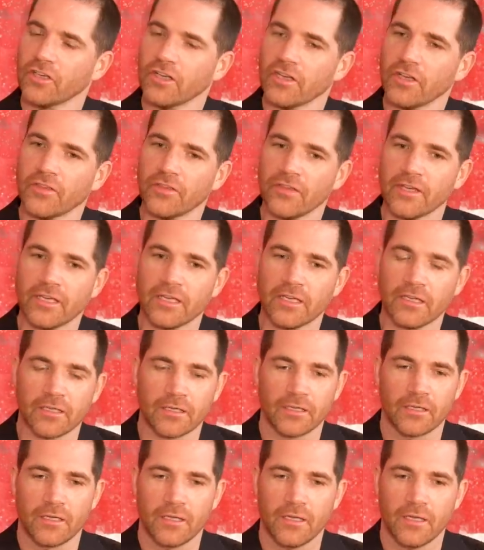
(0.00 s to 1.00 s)
do you
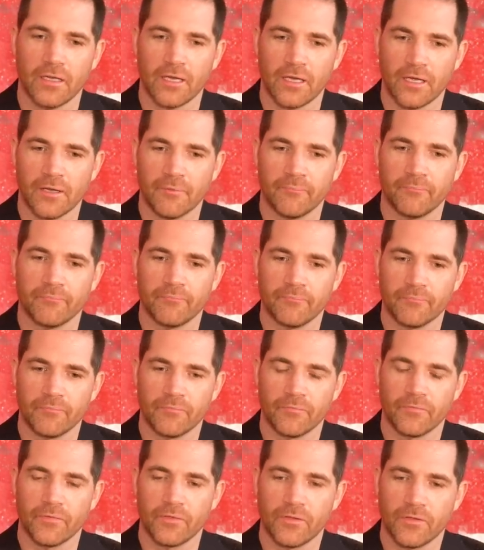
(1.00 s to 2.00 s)
think um,
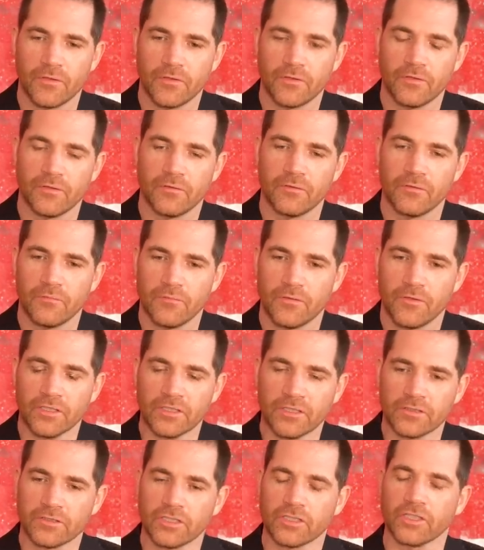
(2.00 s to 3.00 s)

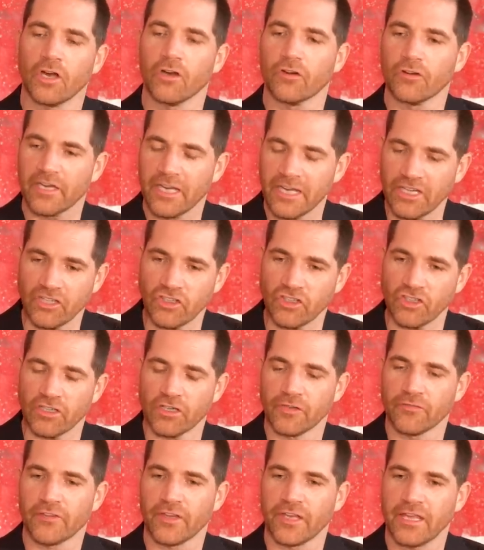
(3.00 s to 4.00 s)
the, the
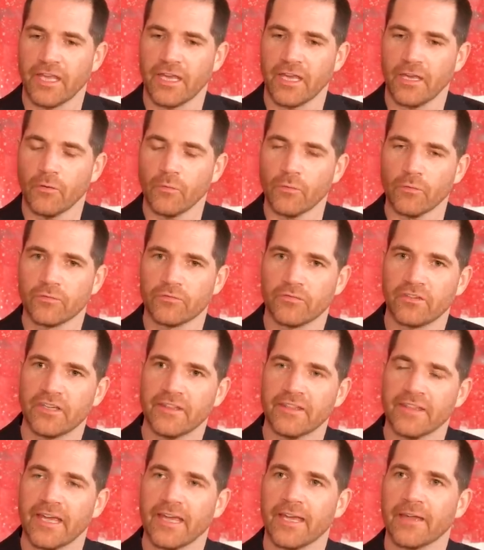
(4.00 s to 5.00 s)
coronation of the king mm.
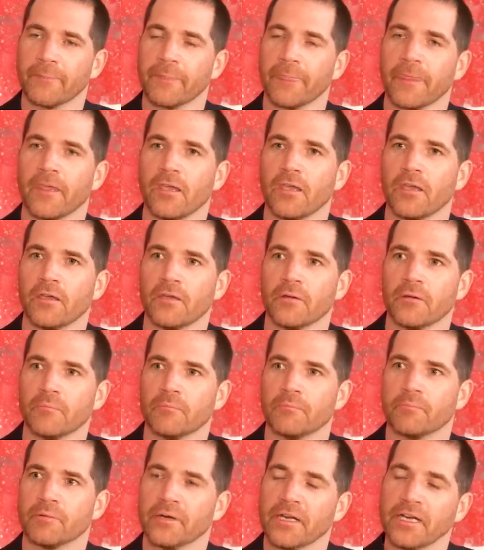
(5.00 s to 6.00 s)
did that
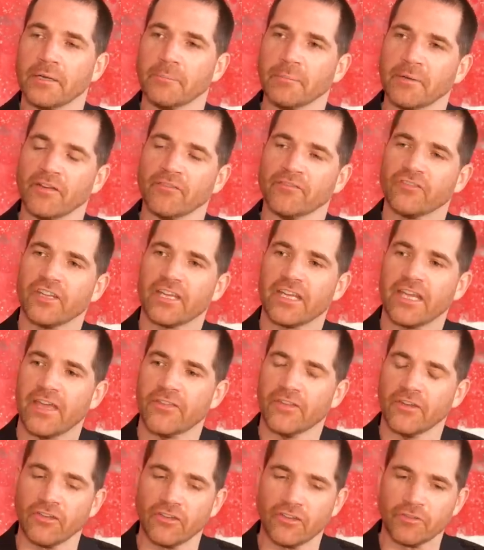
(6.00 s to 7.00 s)
bring a bit of
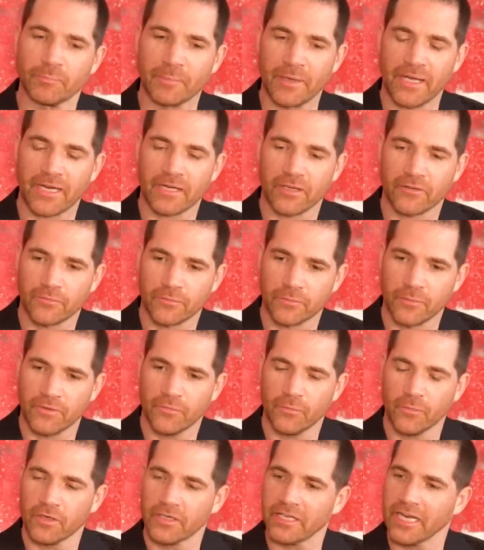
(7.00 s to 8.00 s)
togetherness back
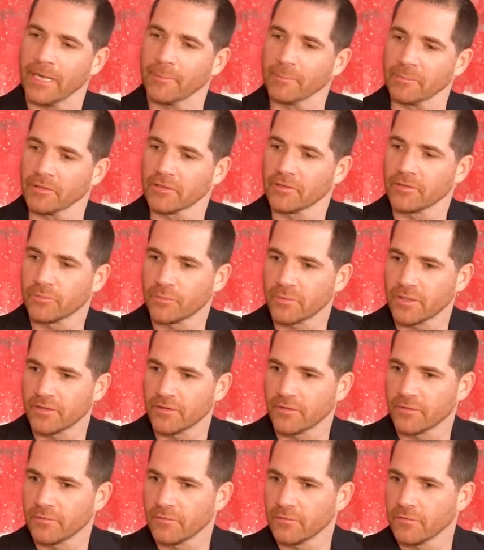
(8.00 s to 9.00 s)
with what had happened
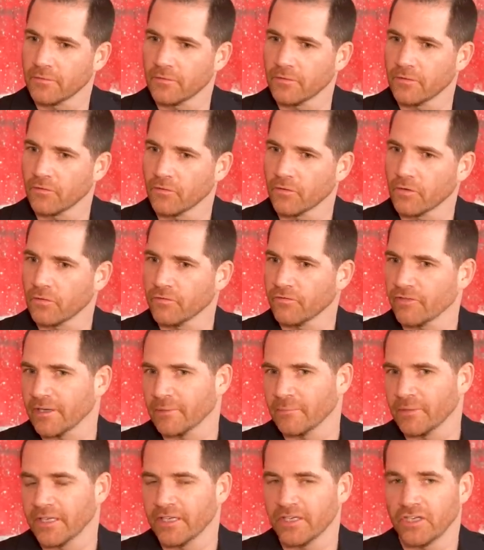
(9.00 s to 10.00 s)
with the royal
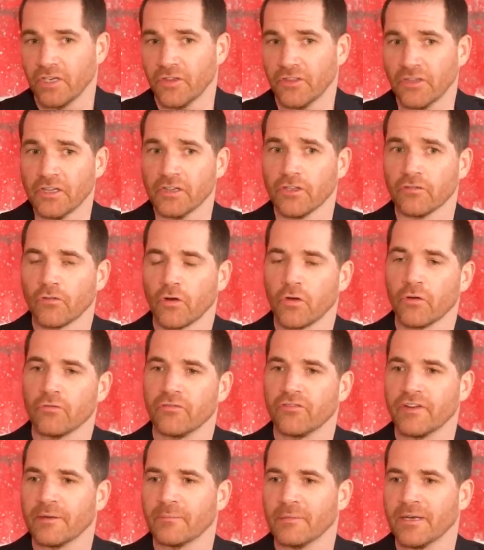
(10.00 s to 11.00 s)
family? Do you mm. think the royal
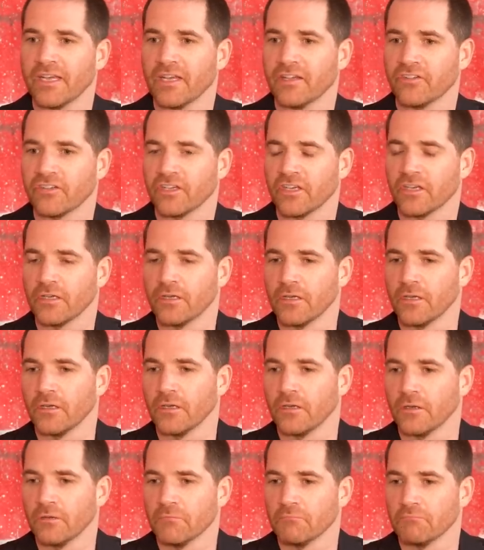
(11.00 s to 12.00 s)
family is a
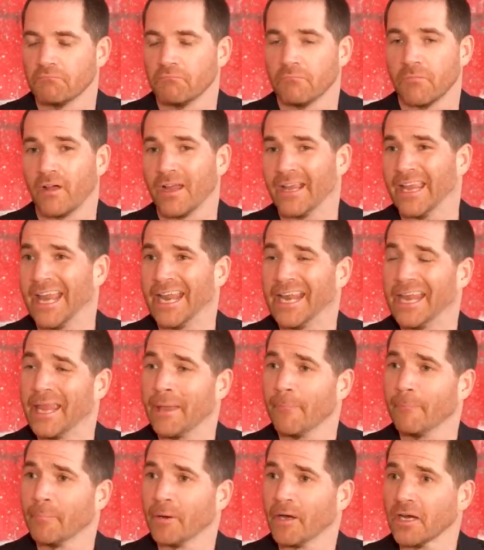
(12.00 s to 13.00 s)
like any
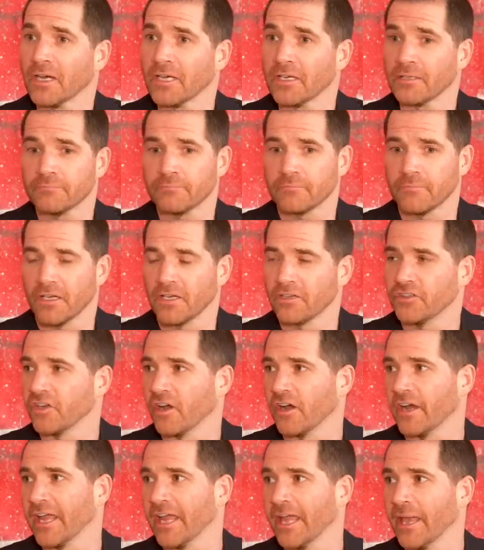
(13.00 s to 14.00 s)
empire, a
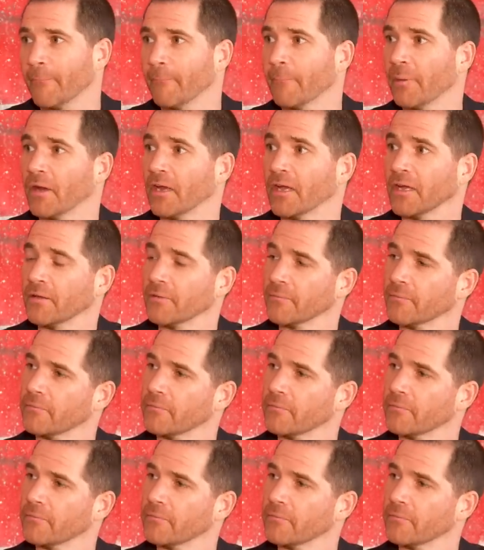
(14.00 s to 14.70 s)
dying empire?